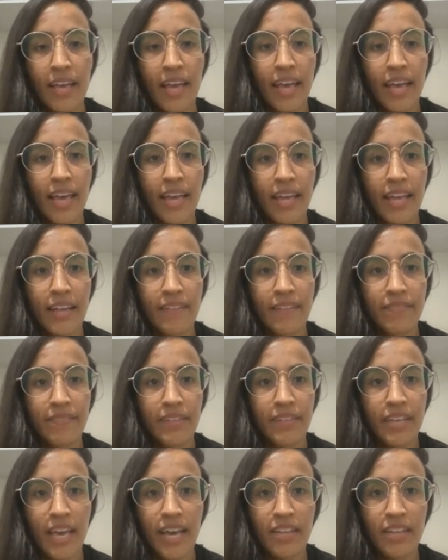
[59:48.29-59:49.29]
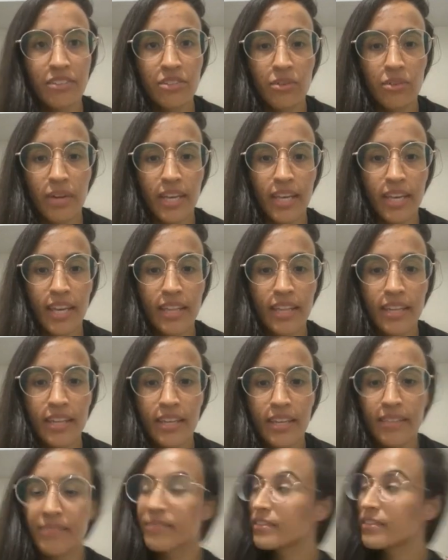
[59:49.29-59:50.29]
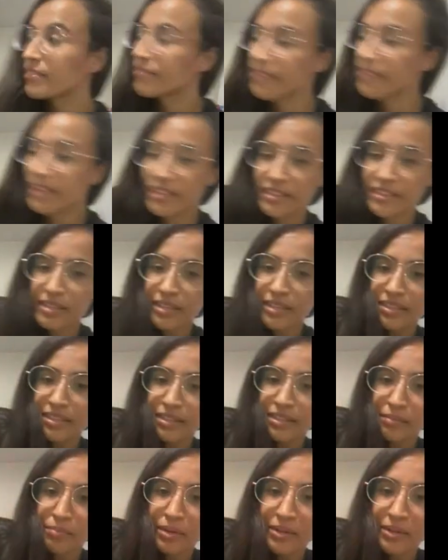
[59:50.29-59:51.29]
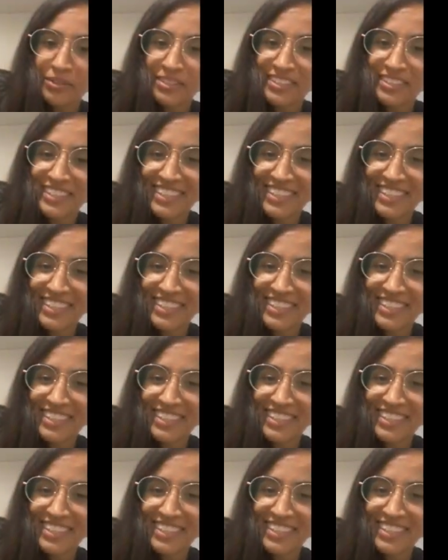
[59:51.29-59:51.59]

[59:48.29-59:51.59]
And yeah, so I can defend the belt.